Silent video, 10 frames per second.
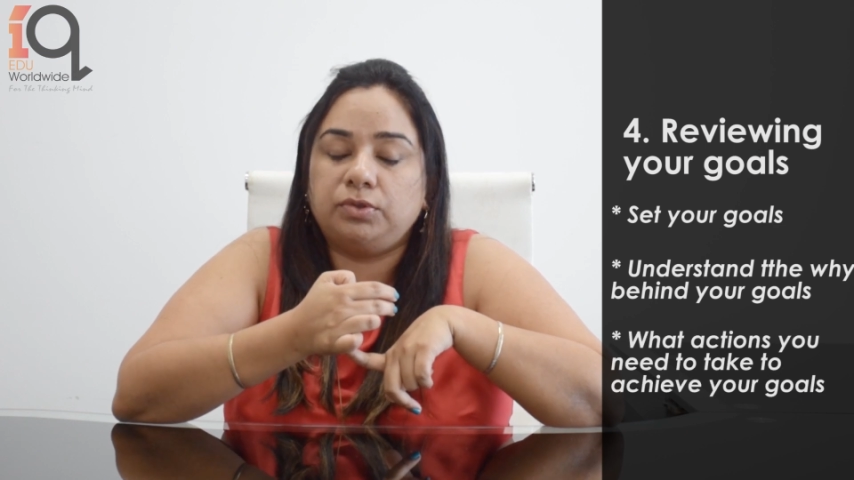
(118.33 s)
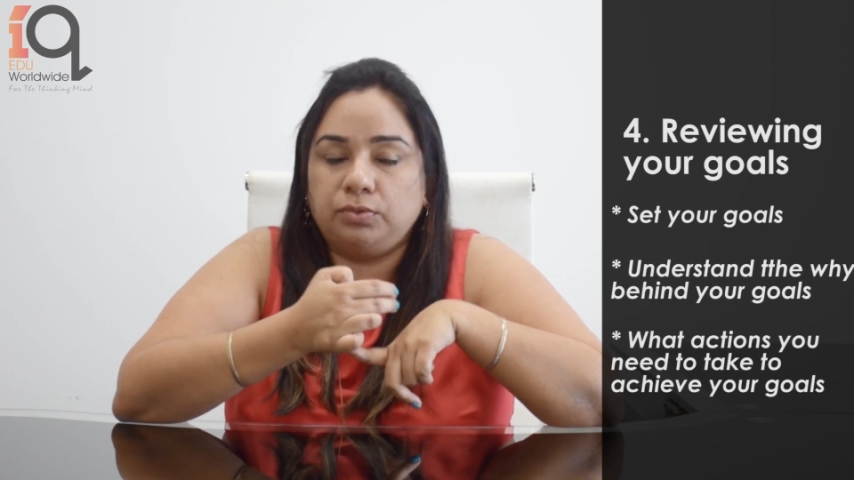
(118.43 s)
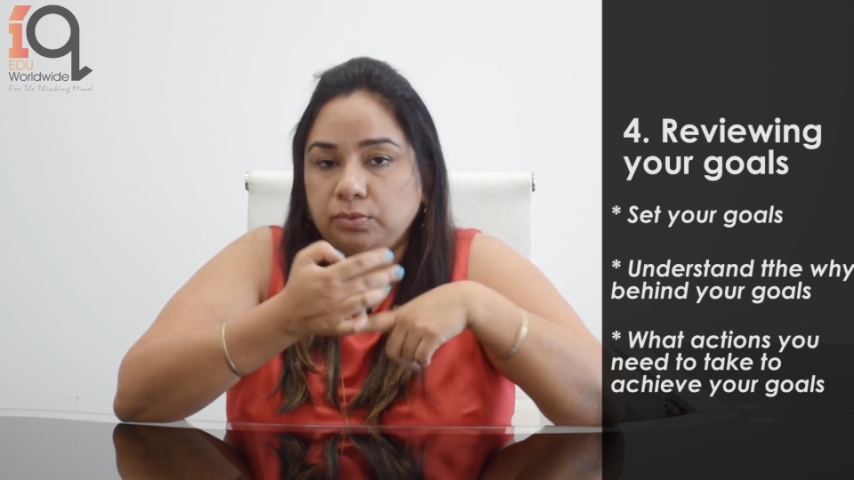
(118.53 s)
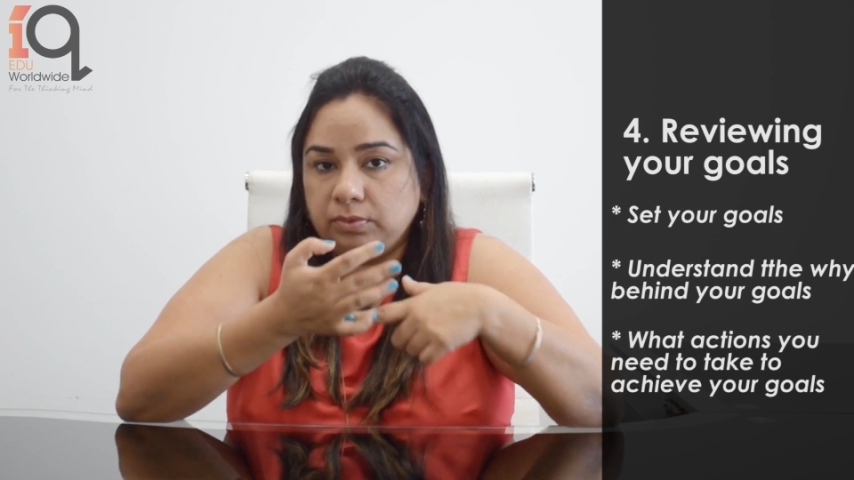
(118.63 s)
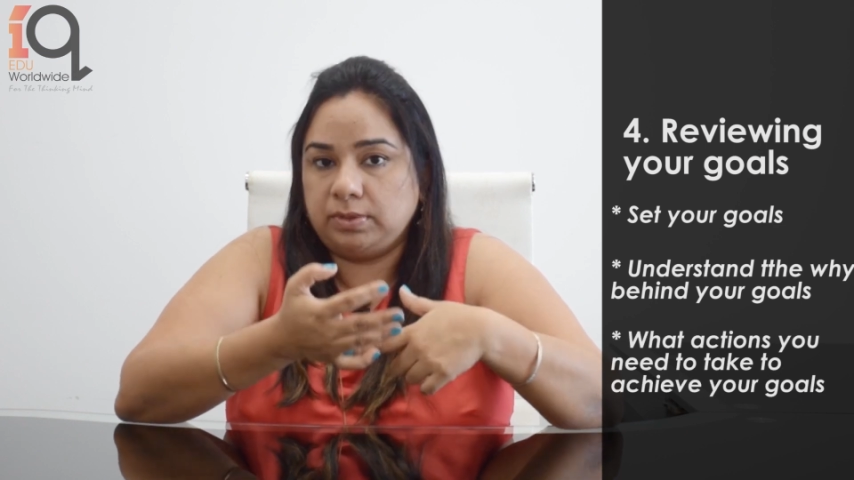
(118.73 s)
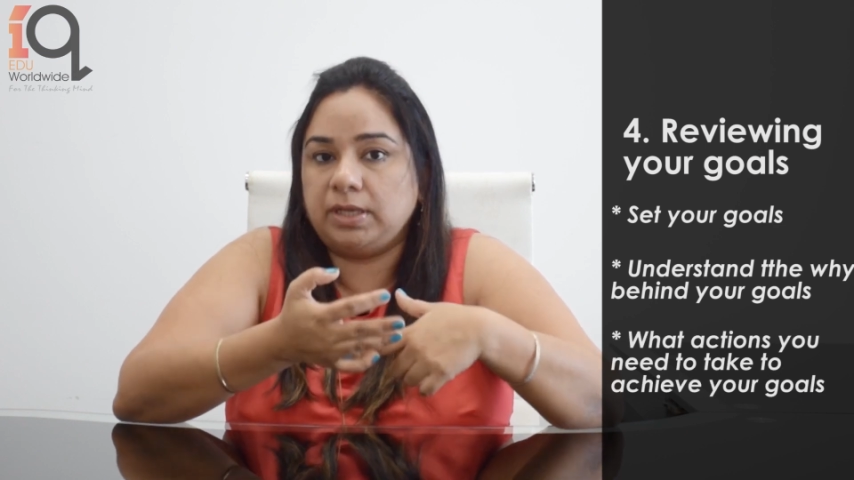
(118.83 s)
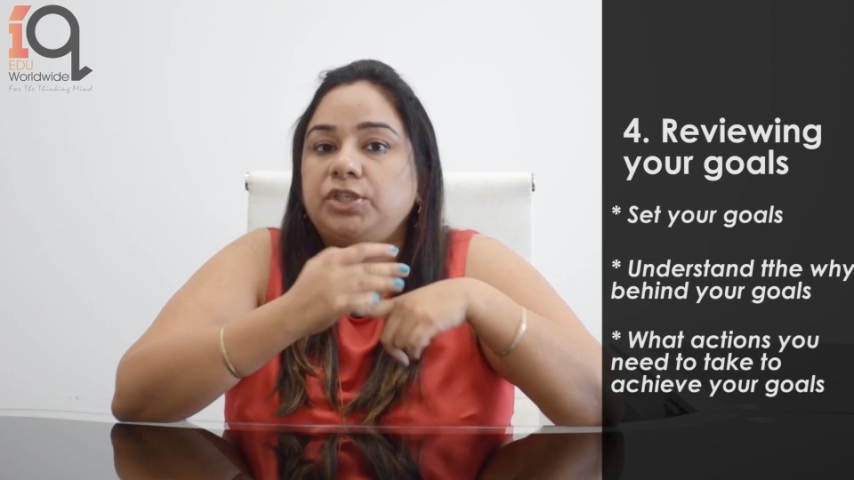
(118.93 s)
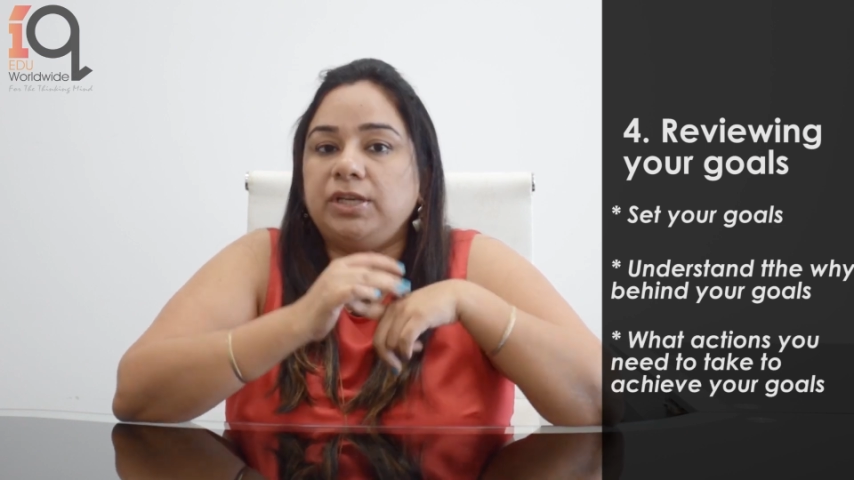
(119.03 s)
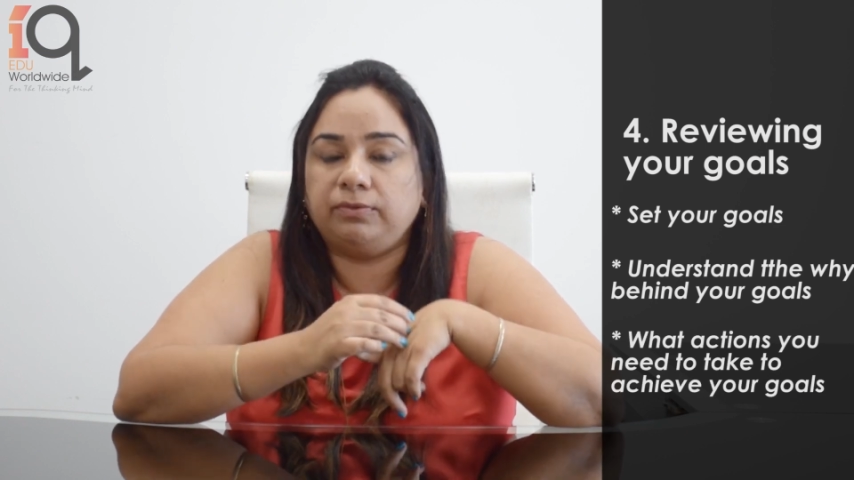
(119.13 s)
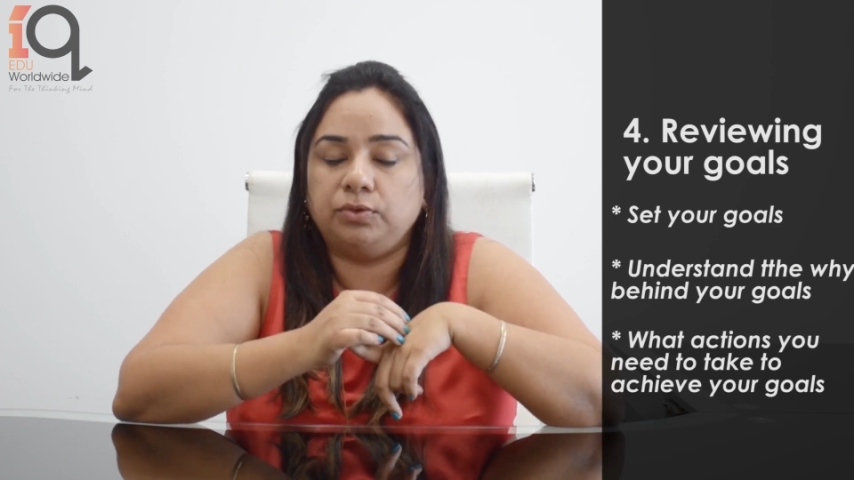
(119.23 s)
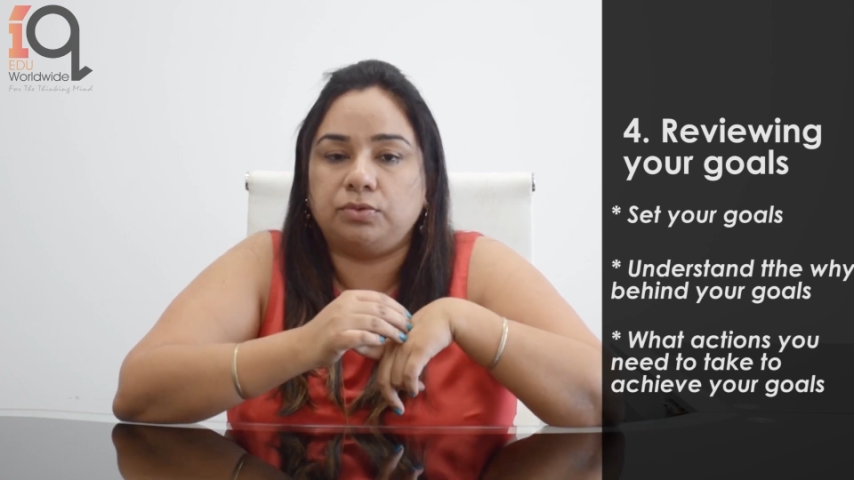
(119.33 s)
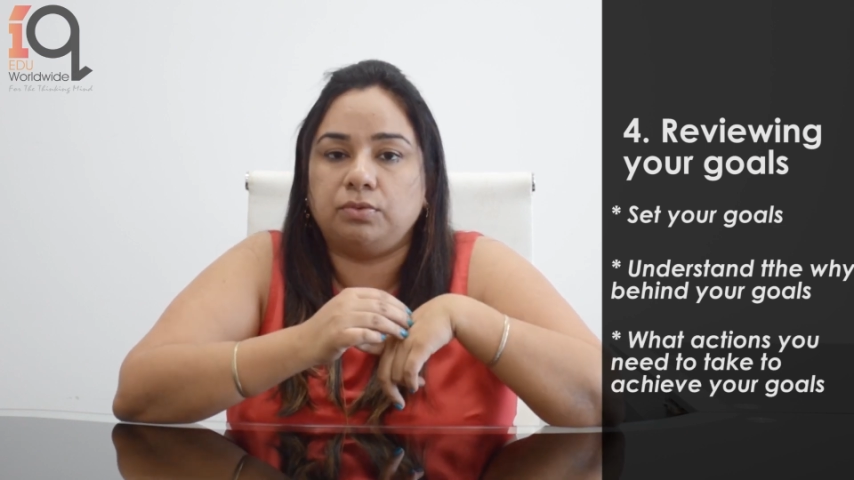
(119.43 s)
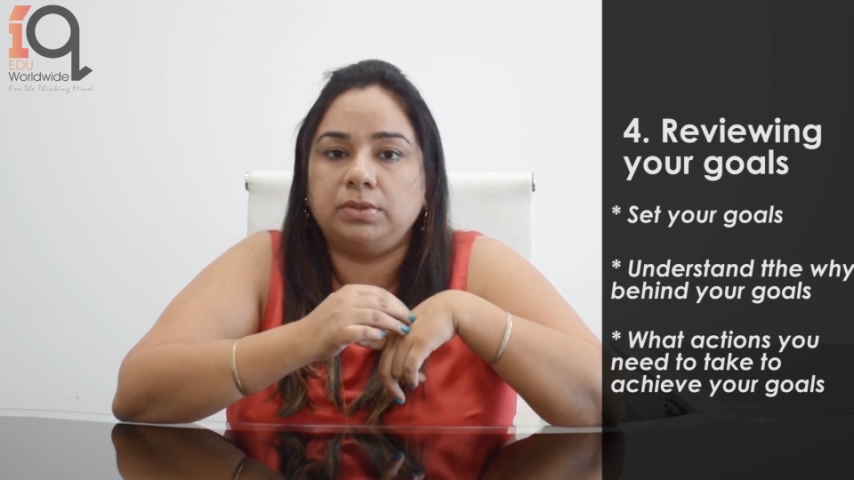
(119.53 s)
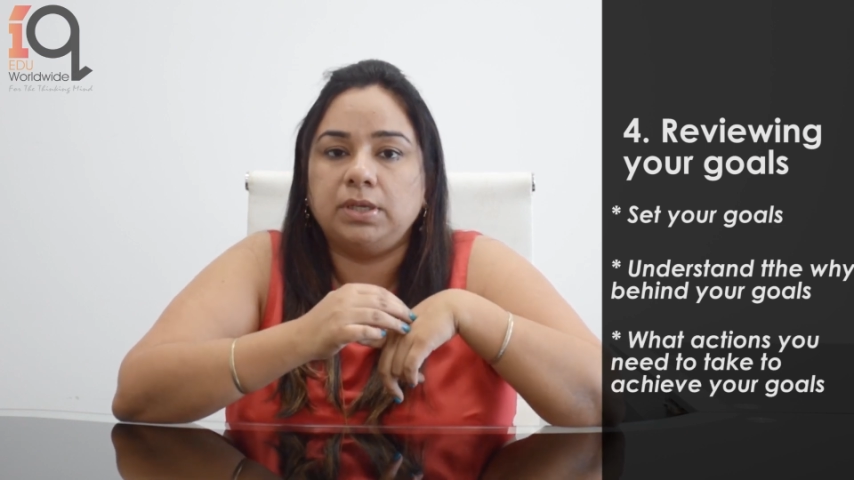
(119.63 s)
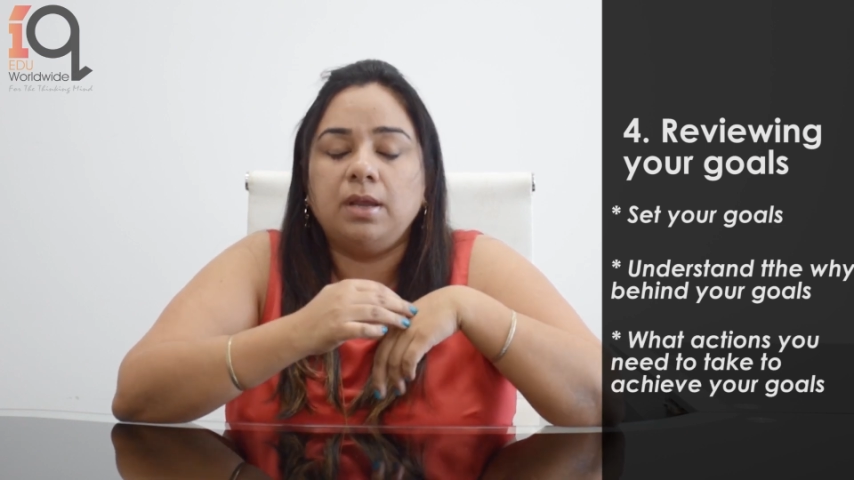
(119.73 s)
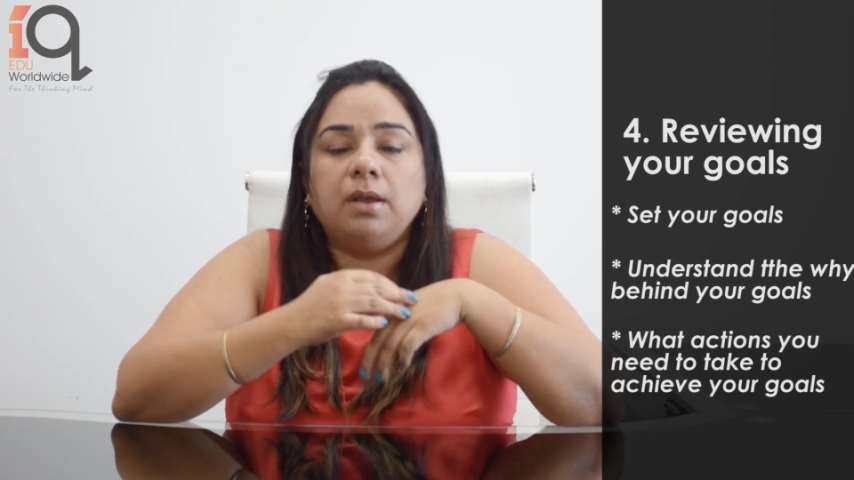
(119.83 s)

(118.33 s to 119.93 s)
to achieve those goals.